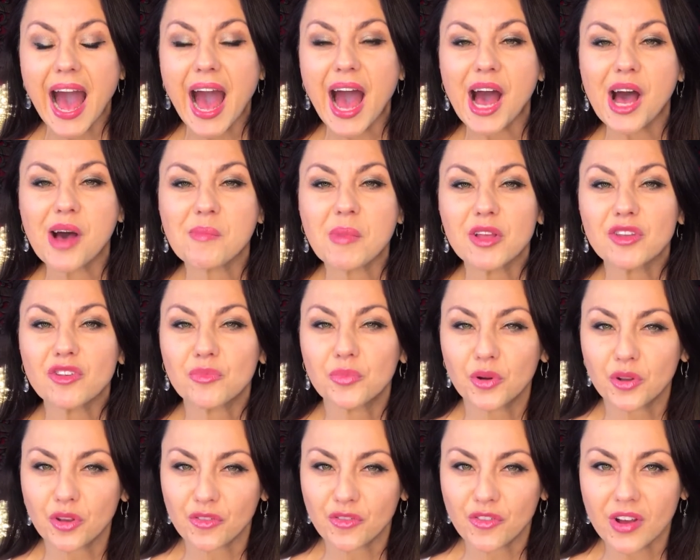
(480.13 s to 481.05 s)
and you've
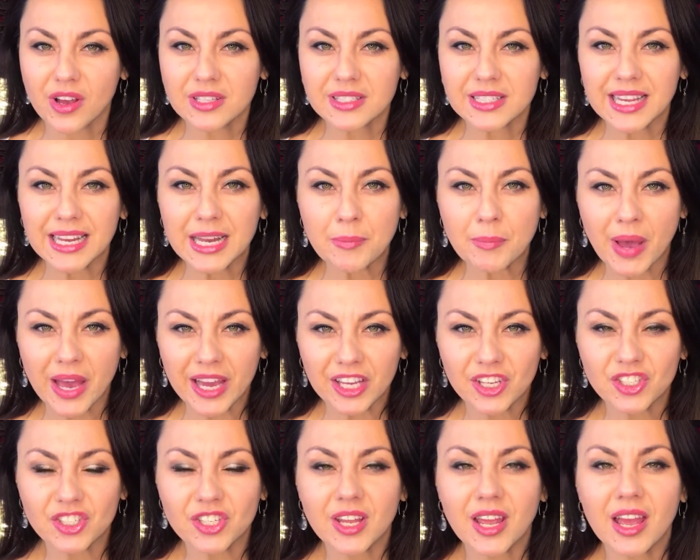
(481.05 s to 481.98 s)
put your first healing
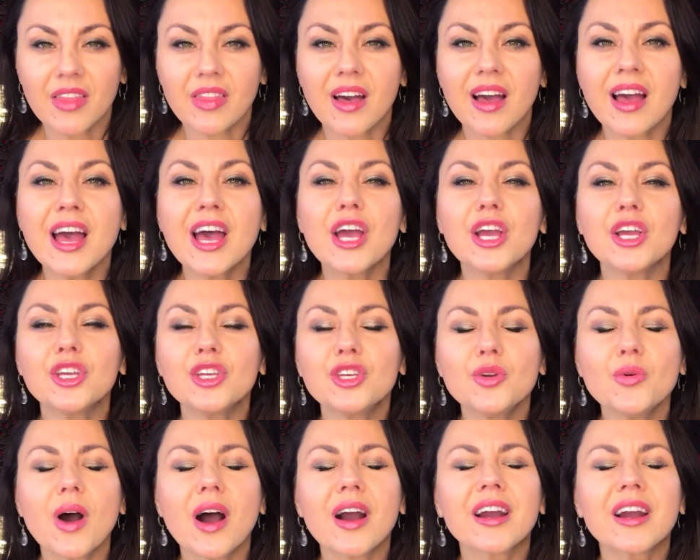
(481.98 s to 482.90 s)
package together,
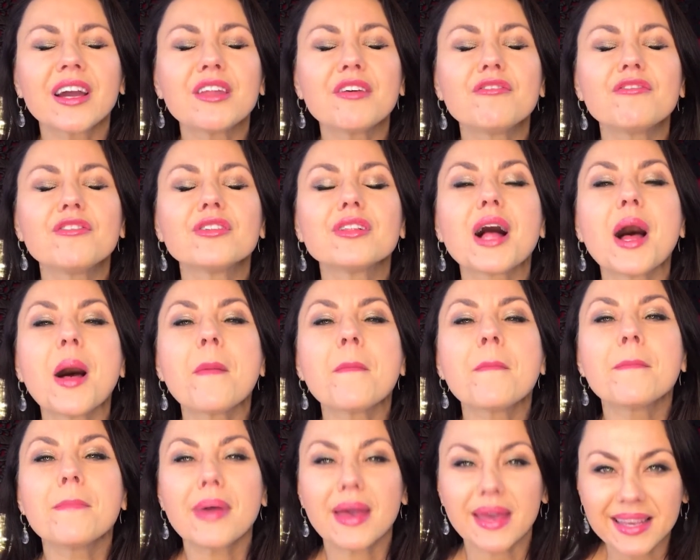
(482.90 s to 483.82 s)
you are going to feel
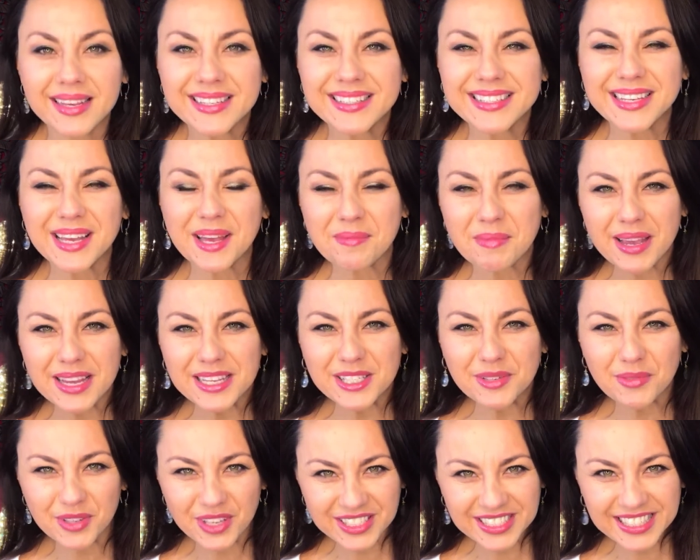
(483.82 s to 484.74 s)
amazing
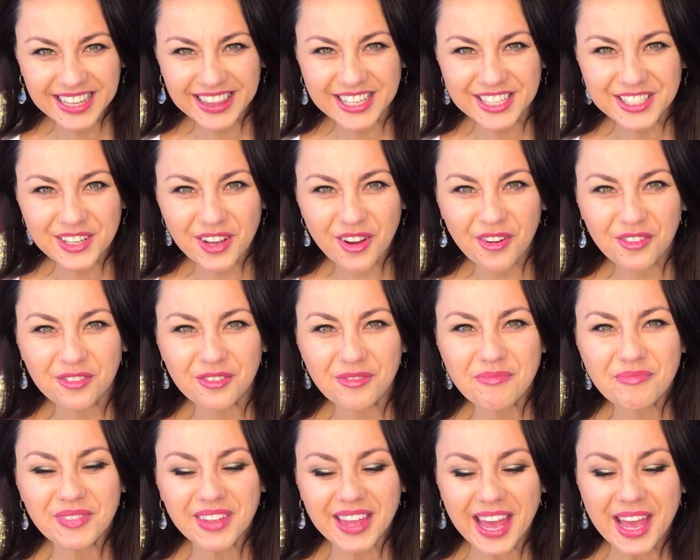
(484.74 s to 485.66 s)
when you tick this off.
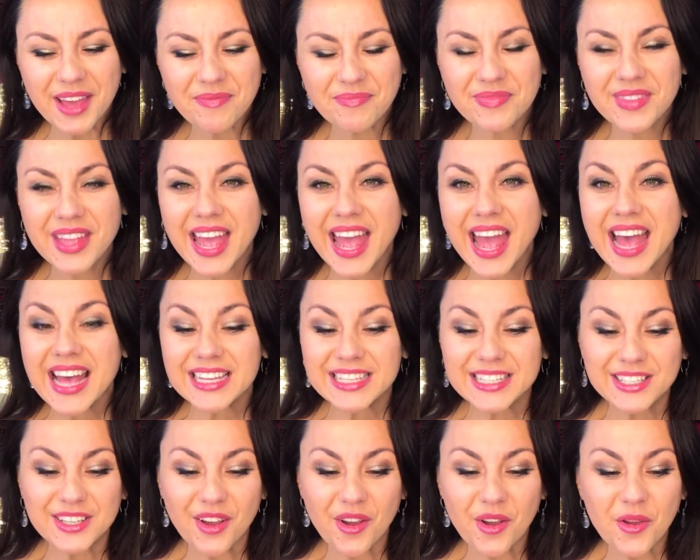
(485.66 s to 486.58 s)
Okay,
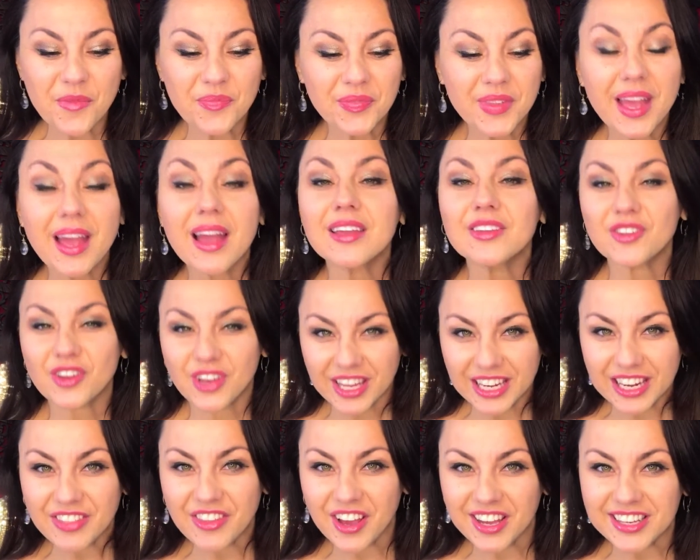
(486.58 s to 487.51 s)
so you're
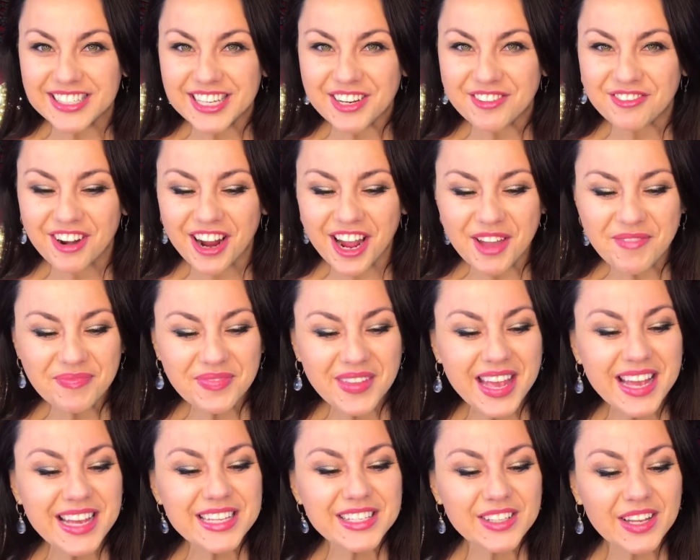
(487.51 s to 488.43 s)
getting the idea, right?
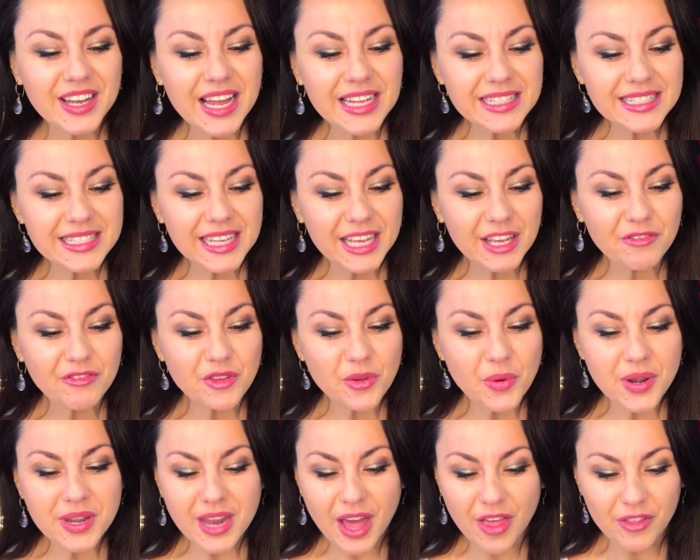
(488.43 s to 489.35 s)
So let's give
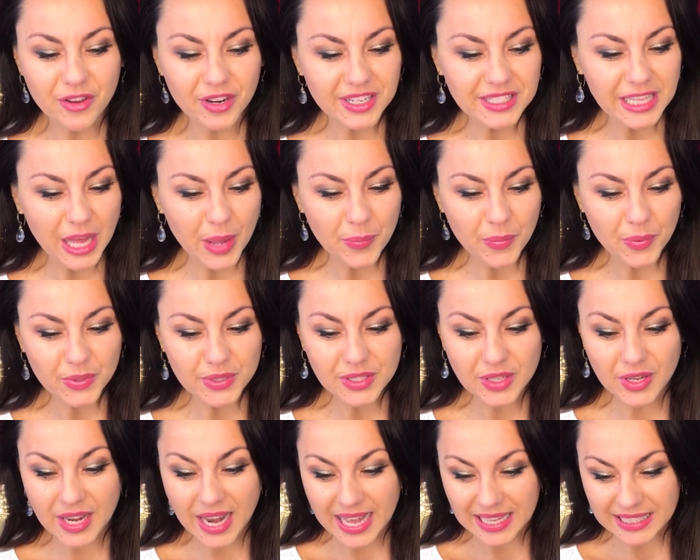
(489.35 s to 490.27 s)
you another example.
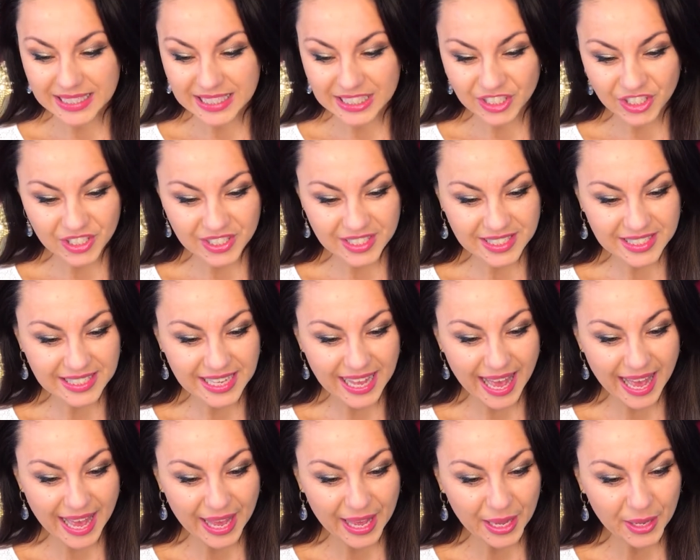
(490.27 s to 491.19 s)
So let's just
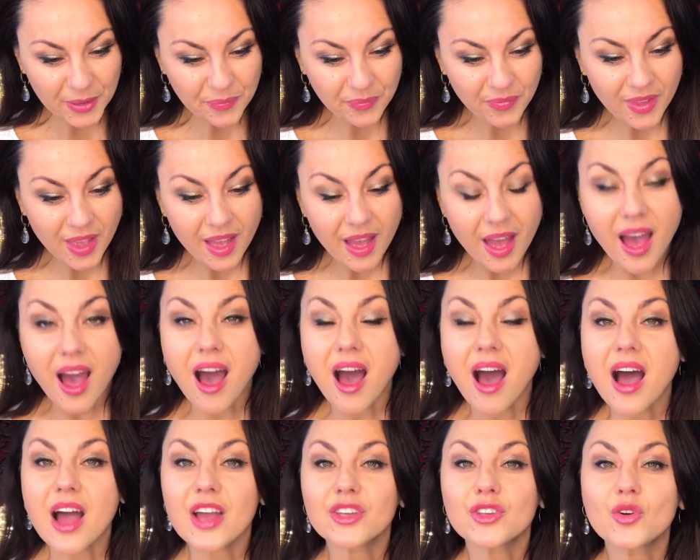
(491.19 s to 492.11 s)
say
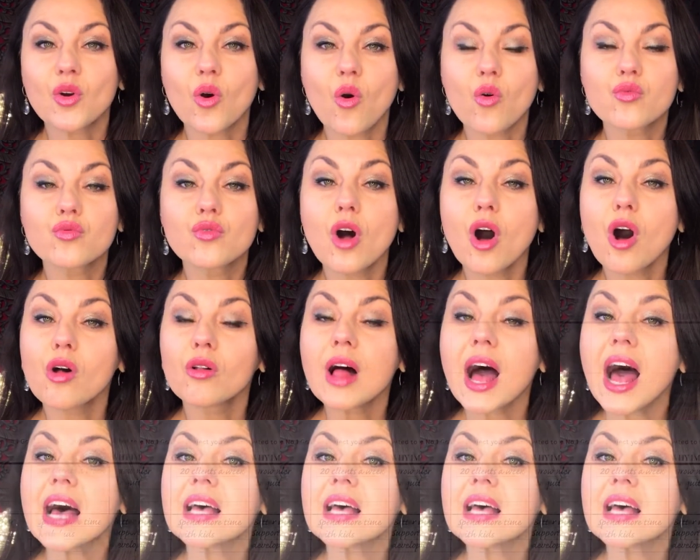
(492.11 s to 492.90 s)
your role